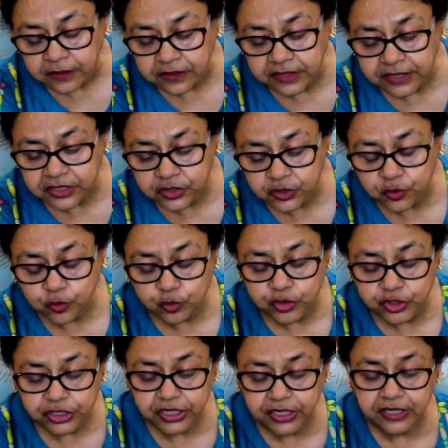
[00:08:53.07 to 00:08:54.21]
This
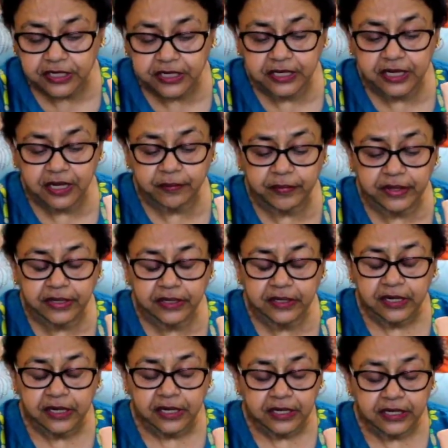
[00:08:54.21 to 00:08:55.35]
cruciate ligament,
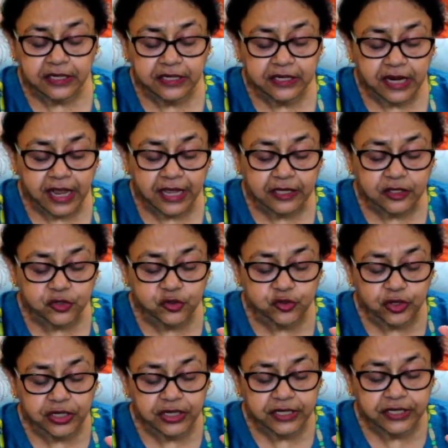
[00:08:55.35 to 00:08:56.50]
it
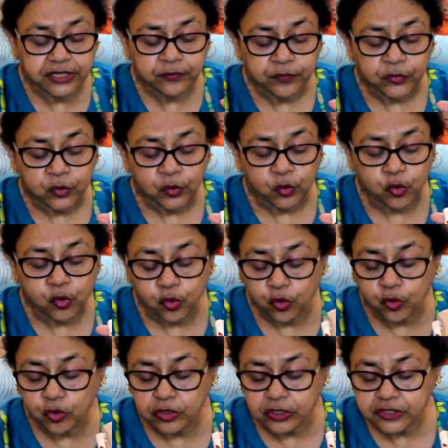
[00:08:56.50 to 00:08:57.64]
actually
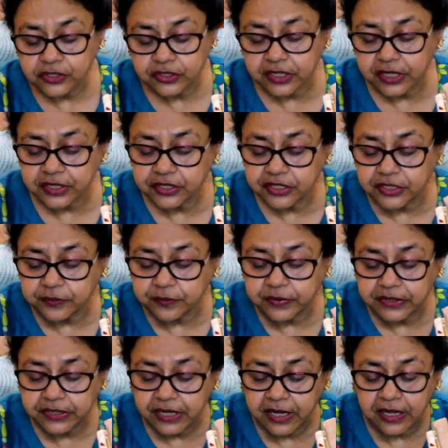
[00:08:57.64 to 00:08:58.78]
holds the
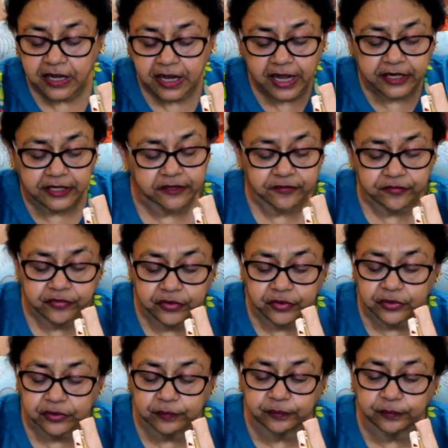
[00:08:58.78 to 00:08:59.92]
tibia and the
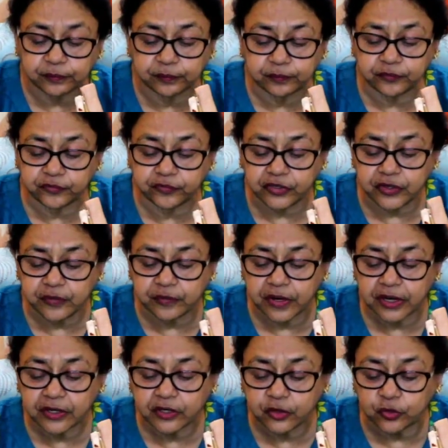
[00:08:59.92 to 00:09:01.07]

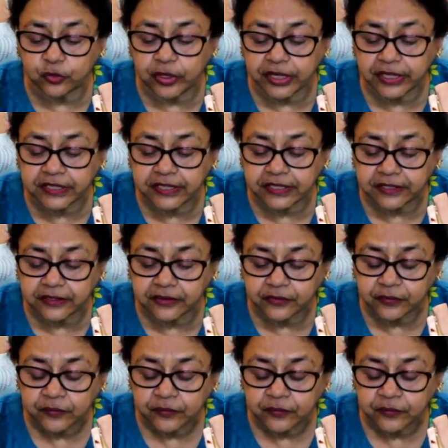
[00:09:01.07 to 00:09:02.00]
femur together.